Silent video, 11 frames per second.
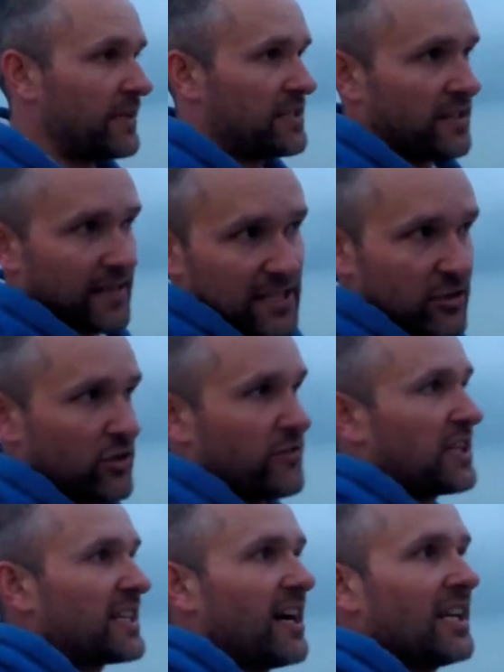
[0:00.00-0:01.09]
That's a sort of
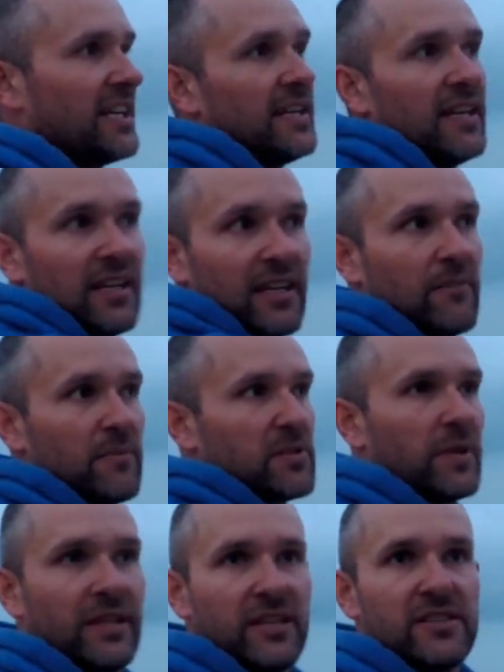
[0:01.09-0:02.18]
the gully in
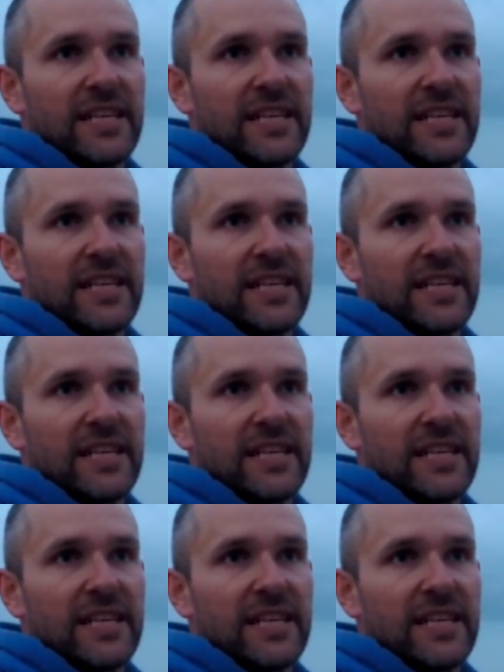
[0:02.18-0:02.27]
between those